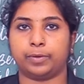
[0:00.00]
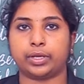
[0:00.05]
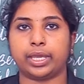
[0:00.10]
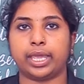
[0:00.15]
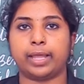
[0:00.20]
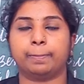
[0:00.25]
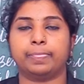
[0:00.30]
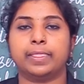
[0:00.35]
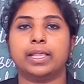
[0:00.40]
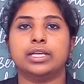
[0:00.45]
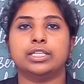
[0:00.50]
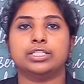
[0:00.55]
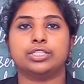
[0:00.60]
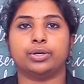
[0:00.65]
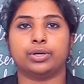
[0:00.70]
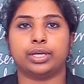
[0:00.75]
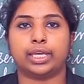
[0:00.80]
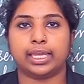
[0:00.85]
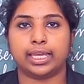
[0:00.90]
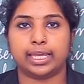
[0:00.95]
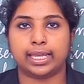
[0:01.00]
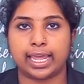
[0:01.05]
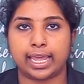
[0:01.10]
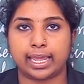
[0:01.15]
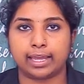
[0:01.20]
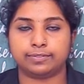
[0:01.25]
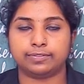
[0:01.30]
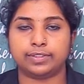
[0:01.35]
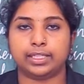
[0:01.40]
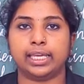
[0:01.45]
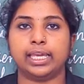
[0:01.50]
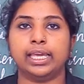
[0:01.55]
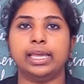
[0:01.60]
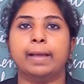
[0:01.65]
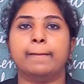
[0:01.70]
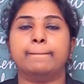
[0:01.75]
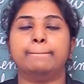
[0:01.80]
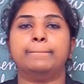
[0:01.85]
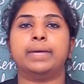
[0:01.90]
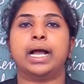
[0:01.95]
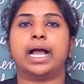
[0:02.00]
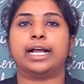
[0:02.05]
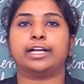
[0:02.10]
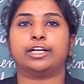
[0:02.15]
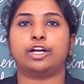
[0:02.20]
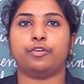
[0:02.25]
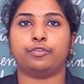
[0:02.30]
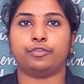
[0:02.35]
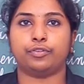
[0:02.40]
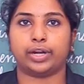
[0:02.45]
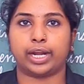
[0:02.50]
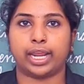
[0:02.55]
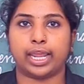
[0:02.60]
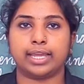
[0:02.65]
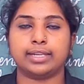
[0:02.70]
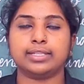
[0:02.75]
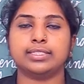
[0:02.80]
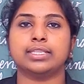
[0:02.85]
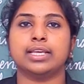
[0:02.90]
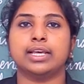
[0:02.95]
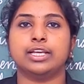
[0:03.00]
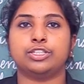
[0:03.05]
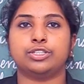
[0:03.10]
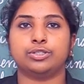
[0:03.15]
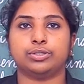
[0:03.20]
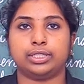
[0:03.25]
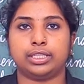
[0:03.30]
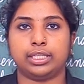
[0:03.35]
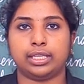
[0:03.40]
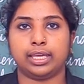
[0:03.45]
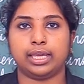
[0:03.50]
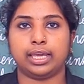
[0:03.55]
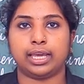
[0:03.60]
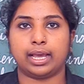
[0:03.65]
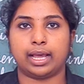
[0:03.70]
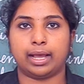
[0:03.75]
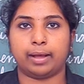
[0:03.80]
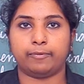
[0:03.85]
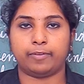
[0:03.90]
Okay, so he gave the bag of grains to the